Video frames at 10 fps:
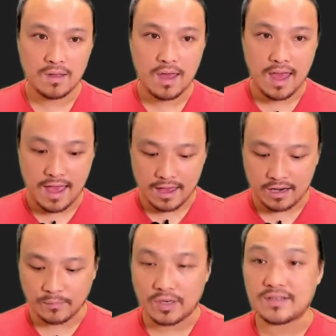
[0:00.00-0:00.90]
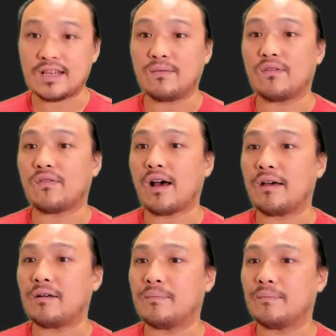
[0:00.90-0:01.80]
and I'm going to save the
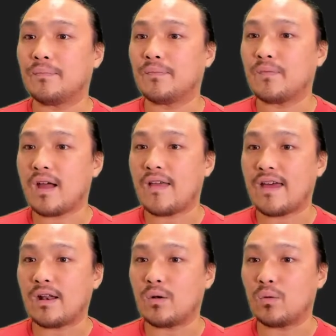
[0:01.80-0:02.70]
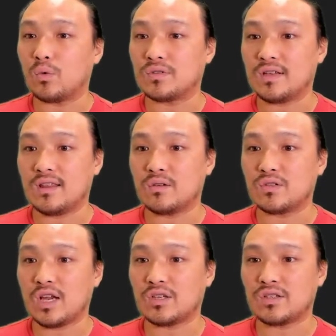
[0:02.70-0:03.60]
file and then we'll see those
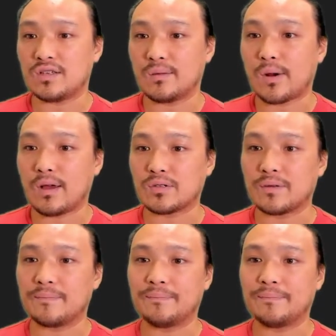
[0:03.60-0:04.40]
changes in the browser.